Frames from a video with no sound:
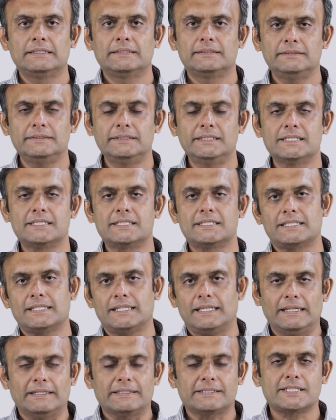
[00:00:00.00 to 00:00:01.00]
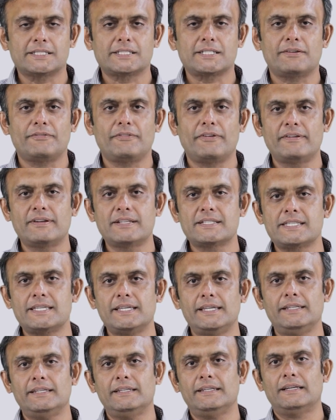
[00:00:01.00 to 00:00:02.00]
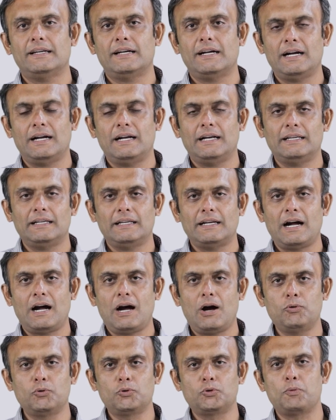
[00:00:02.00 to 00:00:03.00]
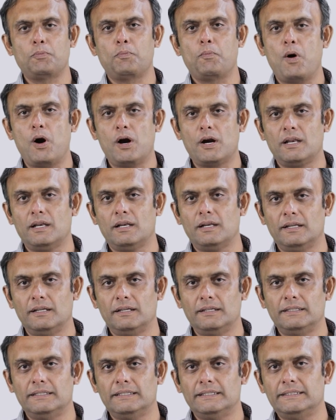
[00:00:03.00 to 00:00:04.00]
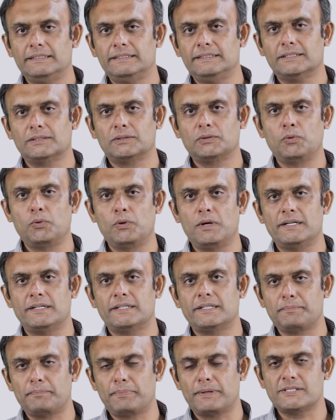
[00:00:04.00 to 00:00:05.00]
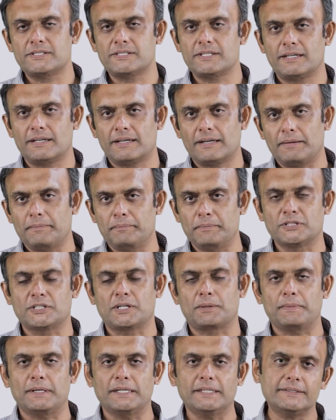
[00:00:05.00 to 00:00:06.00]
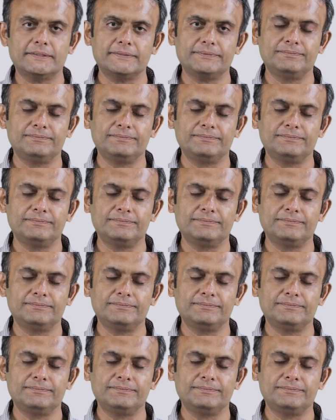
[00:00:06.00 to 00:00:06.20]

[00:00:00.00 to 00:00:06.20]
In this session, we will see how to model a coolant temperature measurement.